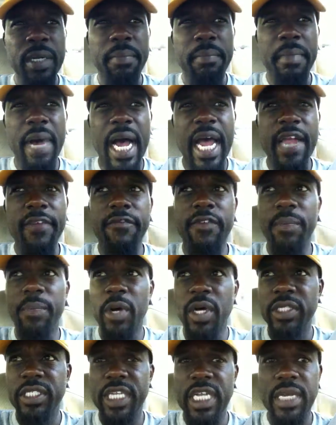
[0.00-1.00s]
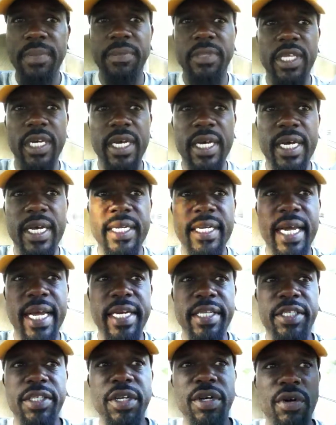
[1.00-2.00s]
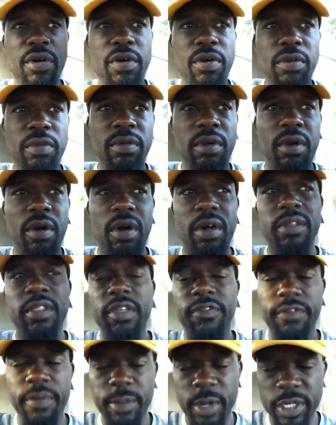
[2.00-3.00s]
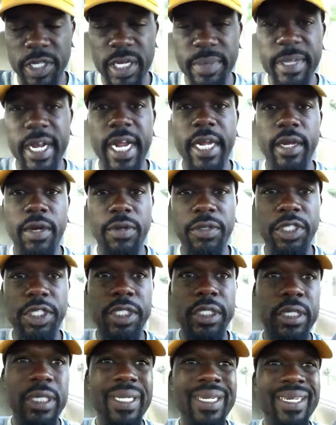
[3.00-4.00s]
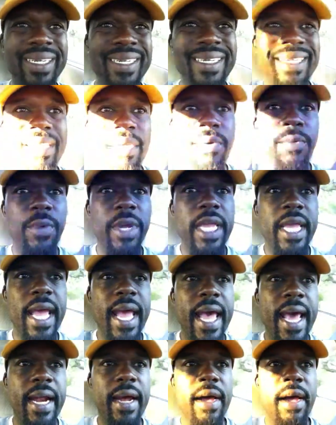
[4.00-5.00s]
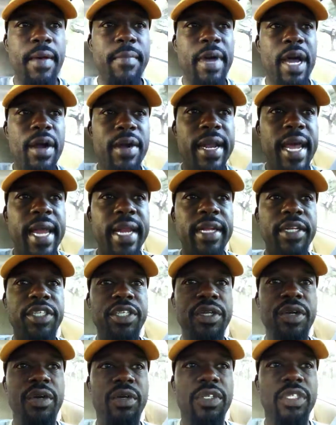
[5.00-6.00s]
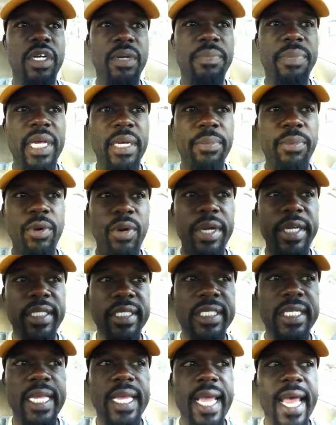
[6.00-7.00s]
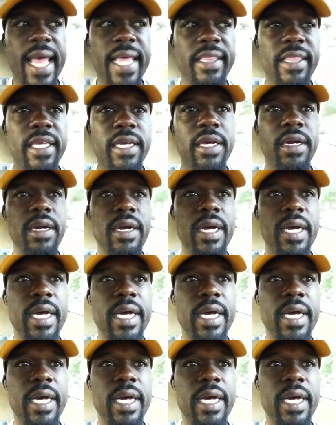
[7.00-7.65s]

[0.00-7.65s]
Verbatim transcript: My football team, the nineteen-year-old, or the football team that I coach, we had um, our nineteen-year-olds, our big boys, they had their...